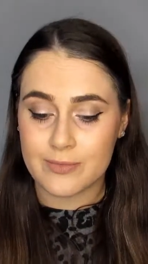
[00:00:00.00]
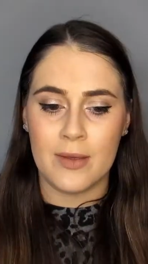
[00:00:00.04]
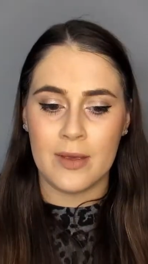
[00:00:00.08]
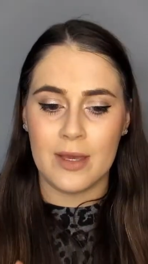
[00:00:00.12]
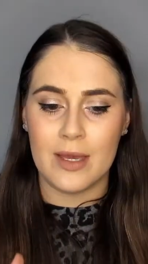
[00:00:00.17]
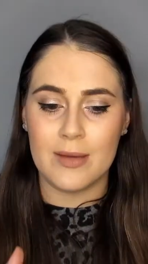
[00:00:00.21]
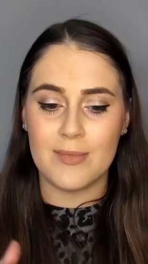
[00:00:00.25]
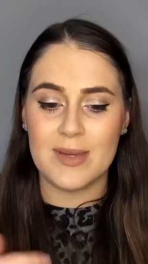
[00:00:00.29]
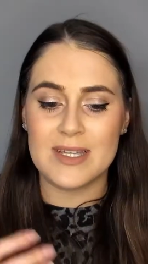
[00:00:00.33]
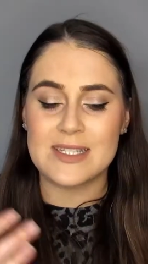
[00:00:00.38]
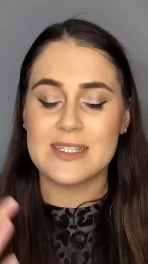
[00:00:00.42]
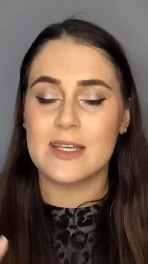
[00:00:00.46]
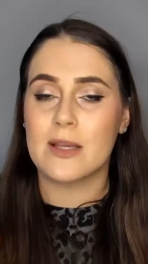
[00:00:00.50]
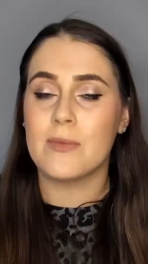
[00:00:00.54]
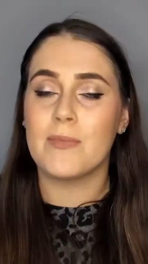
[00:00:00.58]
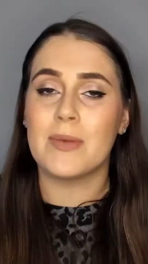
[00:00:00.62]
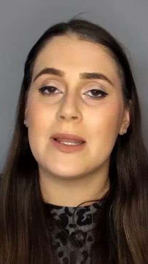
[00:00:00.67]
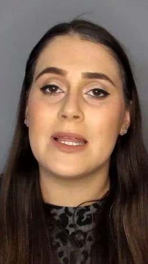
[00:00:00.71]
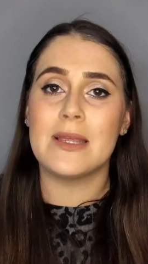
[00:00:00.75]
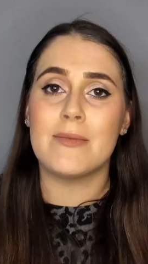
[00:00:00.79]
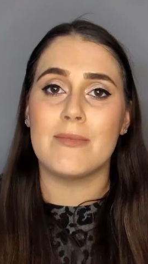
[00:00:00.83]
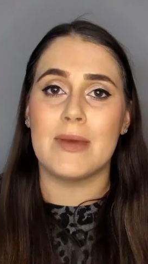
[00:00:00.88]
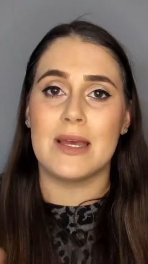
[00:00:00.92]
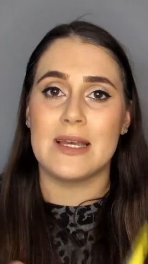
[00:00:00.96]
It makes a
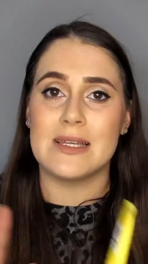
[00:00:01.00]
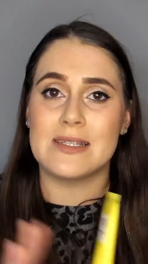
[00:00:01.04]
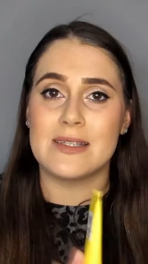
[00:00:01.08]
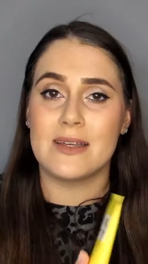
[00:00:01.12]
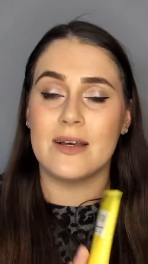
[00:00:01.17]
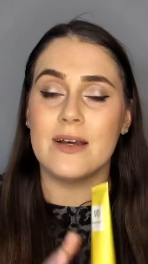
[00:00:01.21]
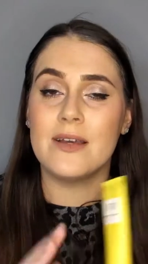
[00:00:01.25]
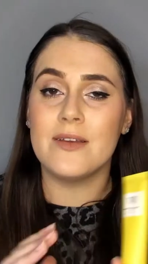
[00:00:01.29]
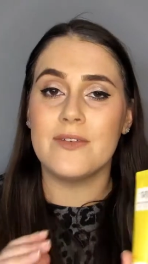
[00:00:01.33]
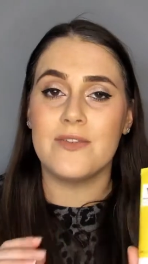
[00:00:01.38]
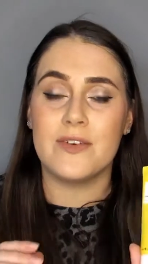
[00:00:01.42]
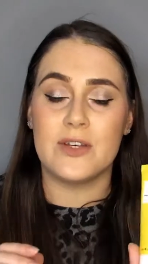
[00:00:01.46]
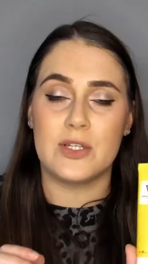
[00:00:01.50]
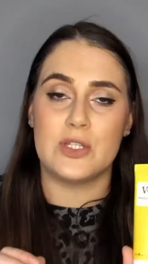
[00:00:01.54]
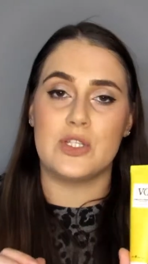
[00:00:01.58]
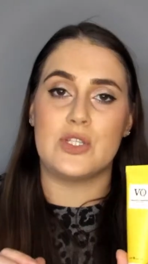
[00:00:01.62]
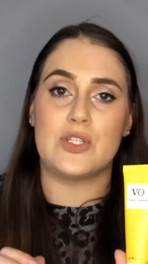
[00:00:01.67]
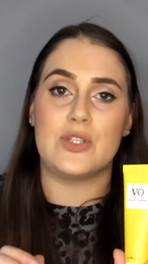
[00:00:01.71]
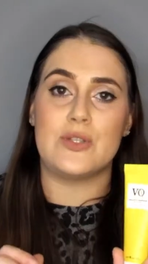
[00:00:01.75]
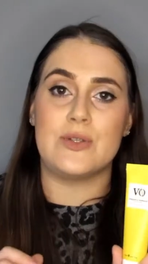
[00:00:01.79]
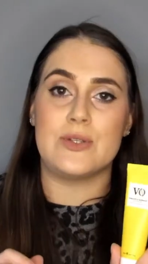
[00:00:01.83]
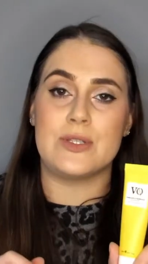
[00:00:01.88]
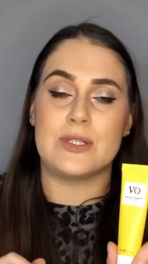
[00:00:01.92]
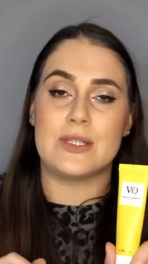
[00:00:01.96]
complete mess. I first
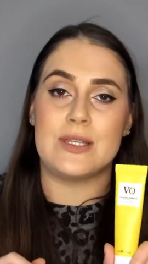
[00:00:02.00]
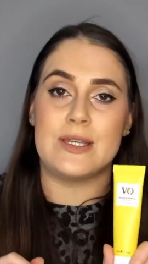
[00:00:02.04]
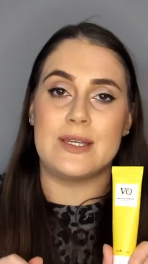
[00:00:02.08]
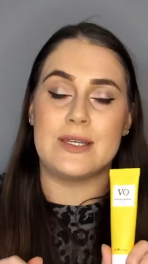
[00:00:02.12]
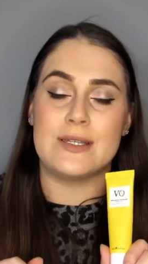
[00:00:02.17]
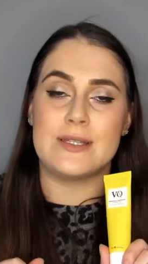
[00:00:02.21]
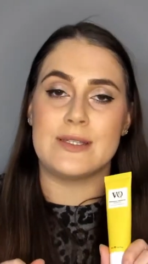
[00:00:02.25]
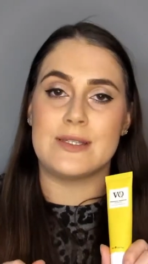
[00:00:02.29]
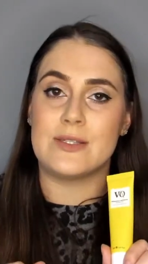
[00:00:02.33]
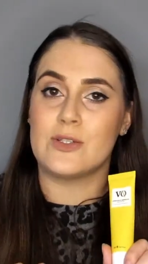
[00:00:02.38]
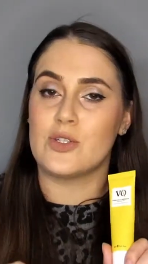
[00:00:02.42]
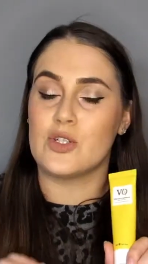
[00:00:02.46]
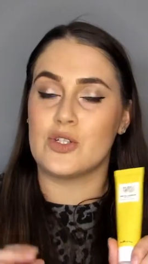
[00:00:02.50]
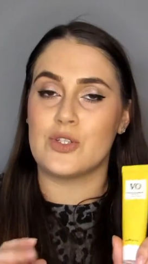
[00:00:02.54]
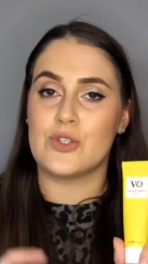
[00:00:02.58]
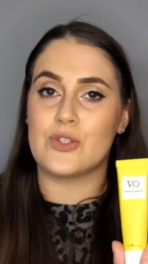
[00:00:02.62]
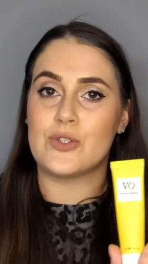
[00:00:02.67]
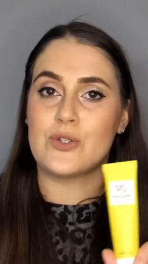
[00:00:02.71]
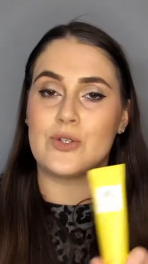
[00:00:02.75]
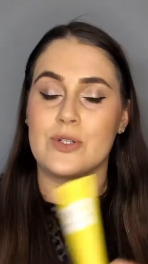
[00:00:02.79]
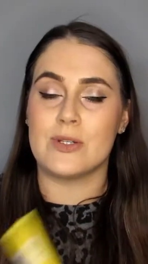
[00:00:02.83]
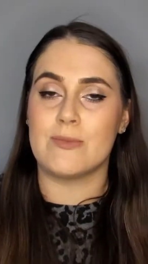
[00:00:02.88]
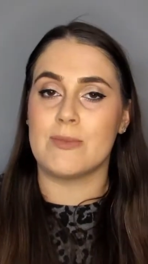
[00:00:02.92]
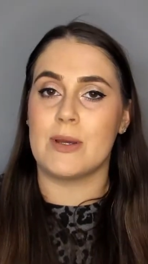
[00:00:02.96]
used this, just
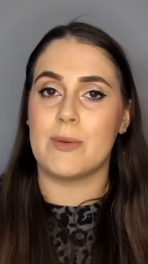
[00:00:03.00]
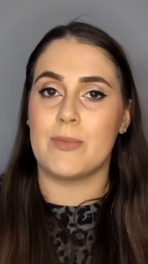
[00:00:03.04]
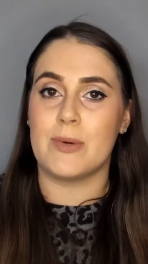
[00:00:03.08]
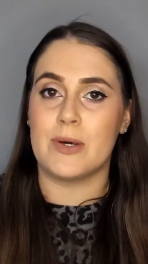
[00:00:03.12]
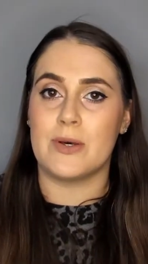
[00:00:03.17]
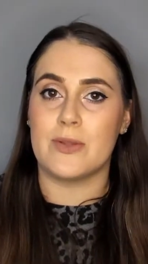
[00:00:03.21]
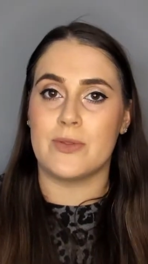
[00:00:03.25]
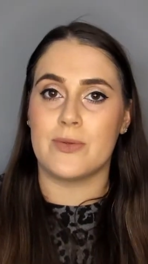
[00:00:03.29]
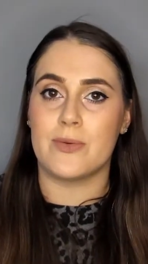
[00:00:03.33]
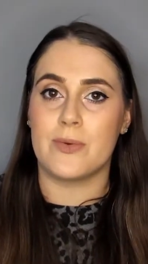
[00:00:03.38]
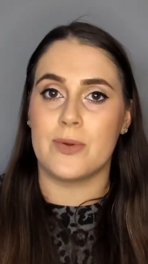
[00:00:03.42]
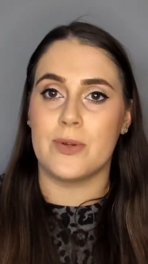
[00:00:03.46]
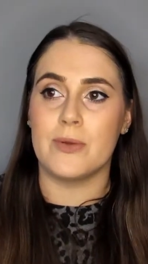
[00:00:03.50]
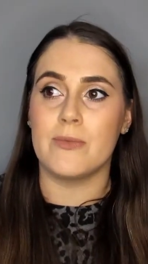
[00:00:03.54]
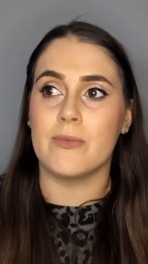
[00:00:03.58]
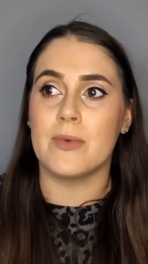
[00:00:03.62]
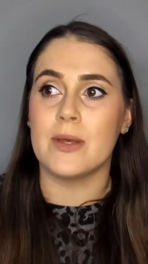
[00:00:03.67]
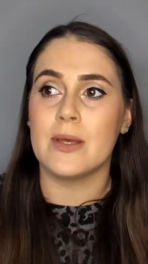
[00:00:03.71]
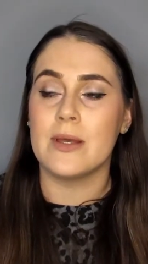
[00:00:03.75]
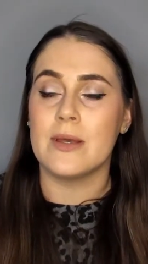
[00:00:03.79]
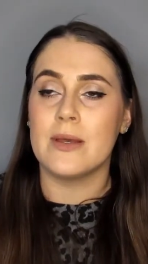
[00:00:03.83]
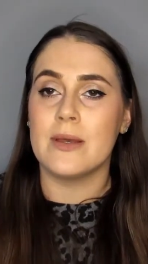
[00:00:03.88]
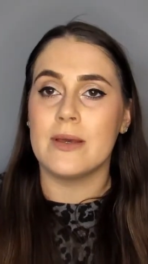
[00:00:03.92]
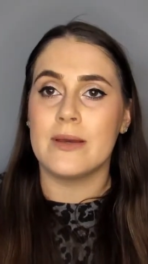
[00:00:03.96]
stood in my bathroom,
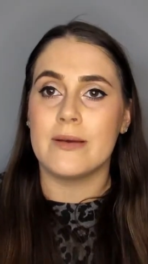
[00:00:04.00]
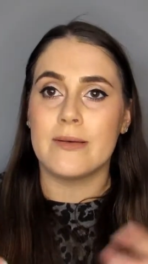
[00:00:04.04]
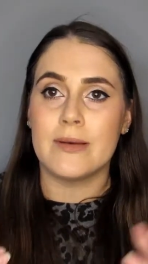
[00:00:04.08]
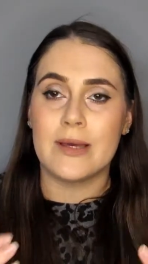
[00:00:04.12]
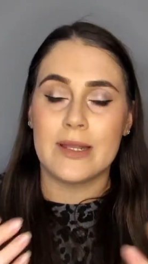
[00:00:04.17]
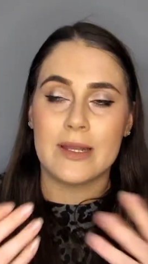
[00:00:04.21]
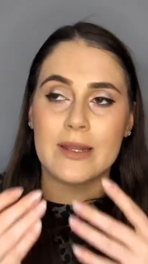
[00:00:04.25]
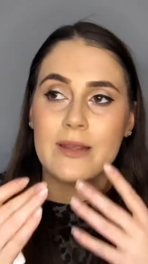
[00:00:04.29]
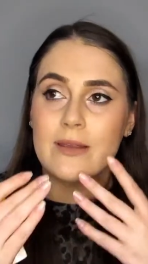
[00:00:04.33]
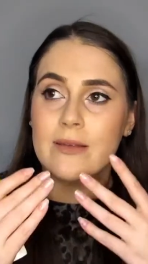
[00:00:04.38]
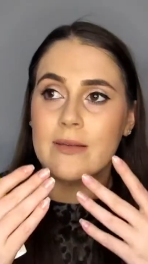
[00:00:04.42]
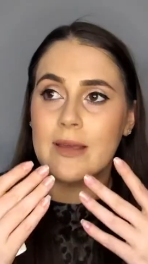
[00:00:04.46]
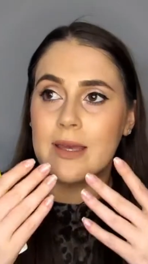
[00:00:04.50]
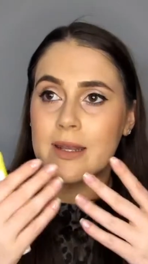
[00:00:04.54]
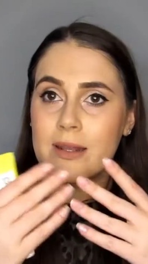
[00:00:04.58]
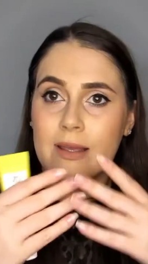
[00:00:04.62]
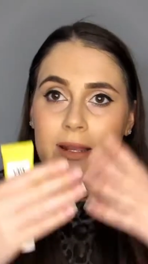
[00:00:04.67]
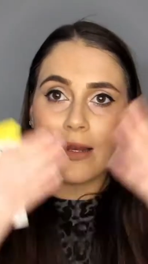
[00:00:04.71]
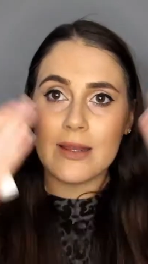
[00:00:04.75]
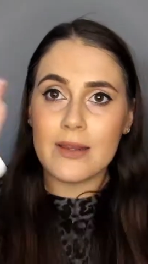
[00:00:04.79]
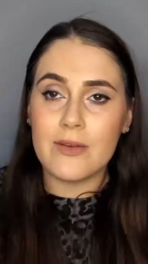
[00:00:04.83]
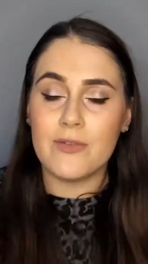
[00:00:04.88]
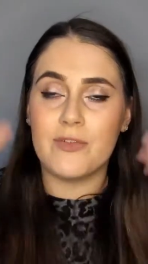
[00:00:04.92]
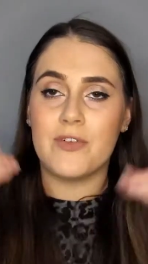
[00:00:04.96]
had a
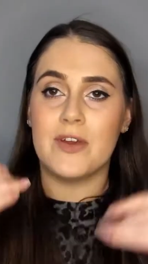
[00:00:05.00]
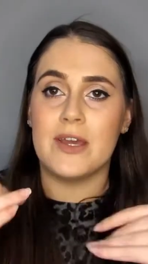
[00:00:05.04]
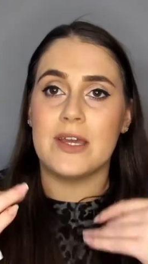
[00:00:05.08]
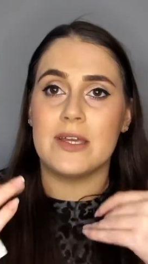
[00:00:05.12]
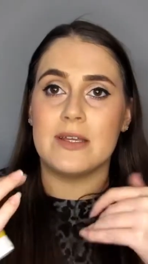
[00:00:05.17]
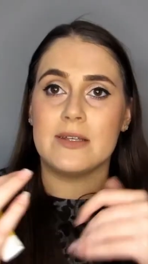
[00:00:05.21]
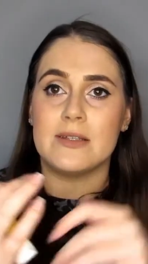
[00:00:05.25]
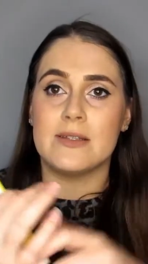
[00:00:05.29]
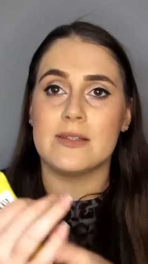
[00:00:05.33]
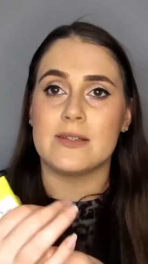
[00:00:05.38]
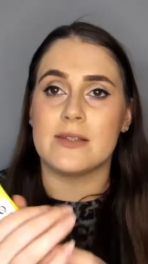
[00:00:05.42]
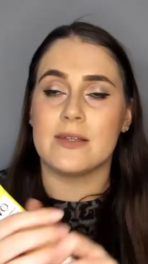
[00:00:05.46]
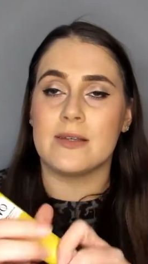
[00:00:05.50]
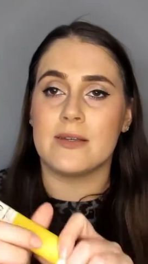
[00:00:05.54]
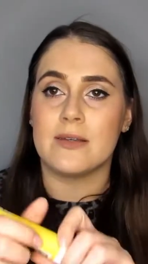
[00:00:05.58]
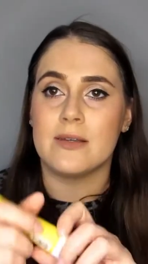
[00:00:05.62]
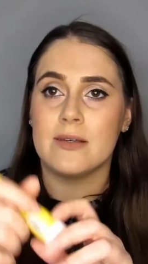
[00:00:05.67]
clean face,